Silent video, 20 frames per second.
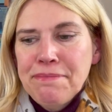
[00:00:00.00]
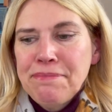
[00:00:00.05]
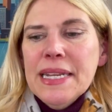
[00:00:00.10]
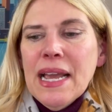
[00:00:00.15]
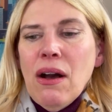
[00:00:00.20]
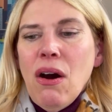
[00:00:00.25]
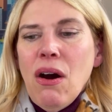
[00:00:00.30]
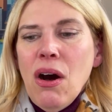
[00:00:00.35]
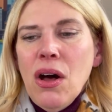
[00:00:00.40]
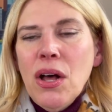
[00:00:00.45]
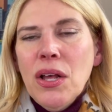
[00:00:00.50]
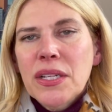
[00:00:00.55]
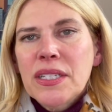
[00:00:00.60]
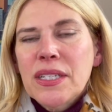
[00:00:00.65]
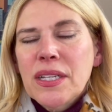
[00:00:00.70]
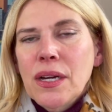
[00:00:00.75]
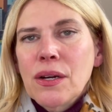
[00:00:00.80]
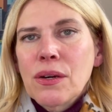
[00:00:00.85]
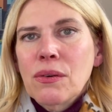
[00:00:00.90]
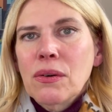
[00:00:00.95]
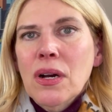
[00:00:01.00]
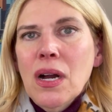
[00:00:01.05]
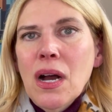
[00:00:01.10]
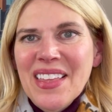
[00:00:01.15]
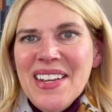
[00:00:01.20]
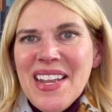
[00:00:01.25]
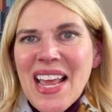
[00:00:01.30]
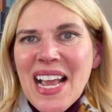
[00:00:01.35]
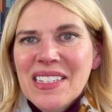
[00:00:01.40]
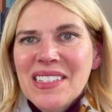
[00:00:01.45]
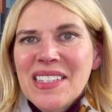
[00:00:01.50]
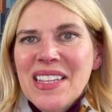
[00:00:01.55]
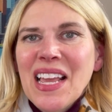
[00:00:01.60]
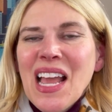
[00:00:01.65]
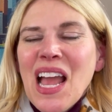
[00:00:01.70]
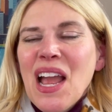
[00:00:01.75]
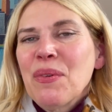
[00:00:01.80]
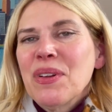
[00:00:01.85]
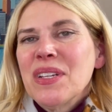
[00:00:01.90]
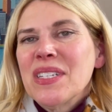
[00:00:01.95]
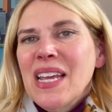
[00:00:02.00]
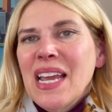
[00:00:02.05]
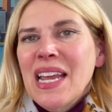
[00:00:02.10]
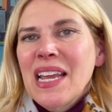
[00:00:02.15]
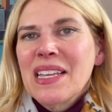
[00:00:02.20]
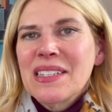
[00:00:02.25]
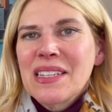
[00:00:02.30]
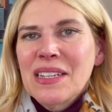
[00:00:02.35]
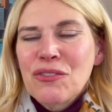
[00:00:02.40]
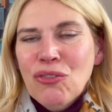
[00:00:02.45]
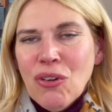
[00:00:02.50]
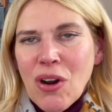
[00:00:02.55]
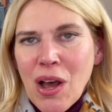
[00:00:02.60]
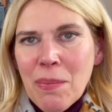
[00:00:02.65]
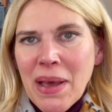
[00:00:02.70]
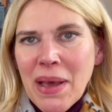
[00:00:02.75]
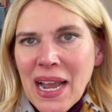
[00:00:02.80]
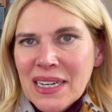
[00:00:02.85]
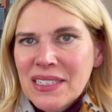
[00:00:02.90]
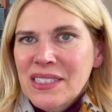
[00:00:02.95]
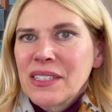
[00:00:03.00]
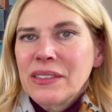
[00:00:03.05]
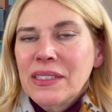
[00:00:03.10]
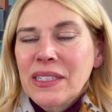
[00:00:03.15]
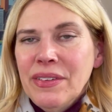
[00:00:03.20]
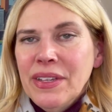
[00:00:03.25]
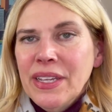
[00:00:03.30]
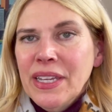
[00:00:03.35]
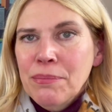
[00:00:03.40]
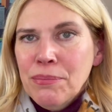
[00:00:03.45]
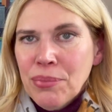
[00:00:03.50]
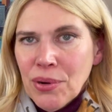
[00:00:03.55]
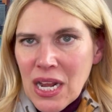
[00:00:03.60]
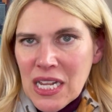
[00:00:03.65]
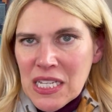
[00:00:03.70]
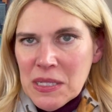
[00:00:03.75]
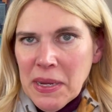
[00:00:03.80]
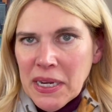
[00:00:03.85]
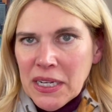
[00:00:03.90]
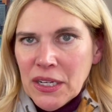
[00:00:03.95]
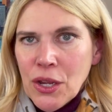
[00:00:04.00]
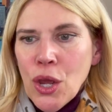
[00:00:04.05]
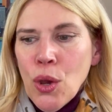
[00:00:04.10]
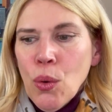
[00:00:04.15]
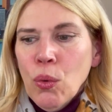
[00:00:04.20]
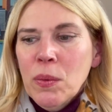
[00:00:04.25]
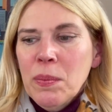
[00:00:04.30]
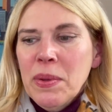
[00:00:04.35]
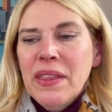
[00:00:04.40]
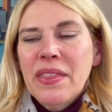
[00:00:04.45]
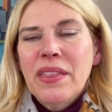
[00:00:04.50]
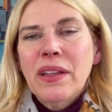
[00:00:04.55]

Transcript: Now, also, the next thing I would say is a drawback to living in Prospect would be